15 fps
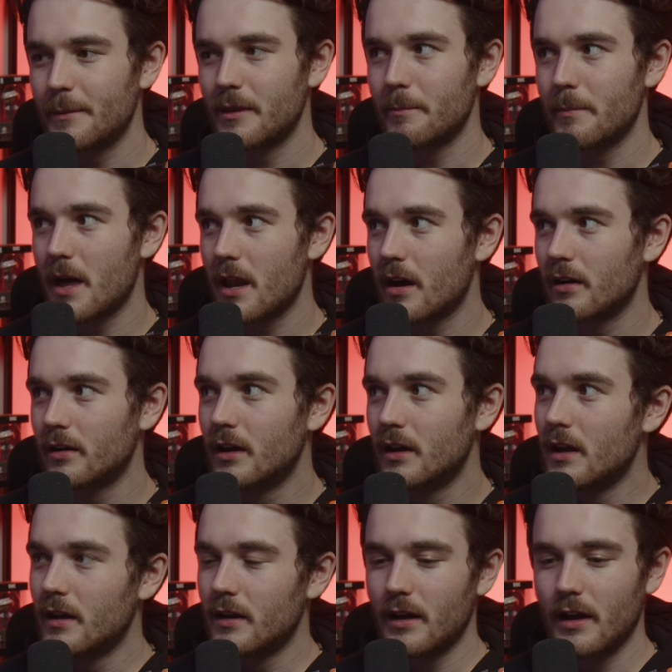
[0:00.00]
and the meta
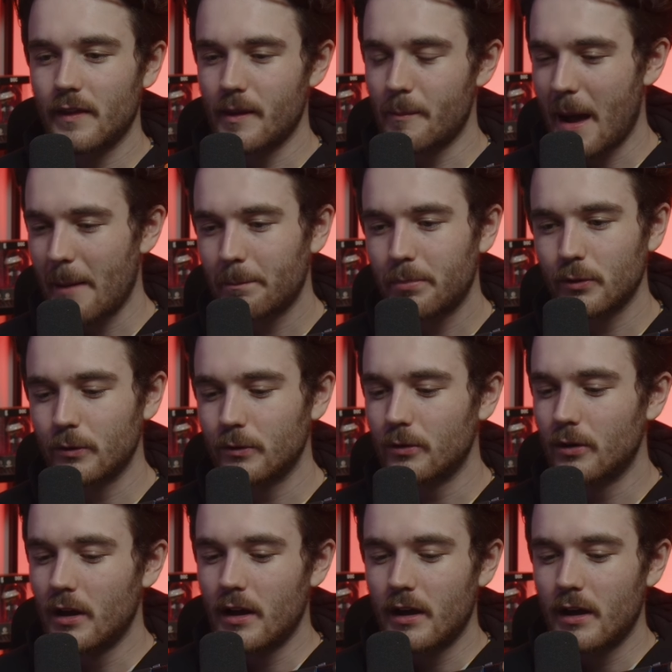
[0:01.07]
and the map pool.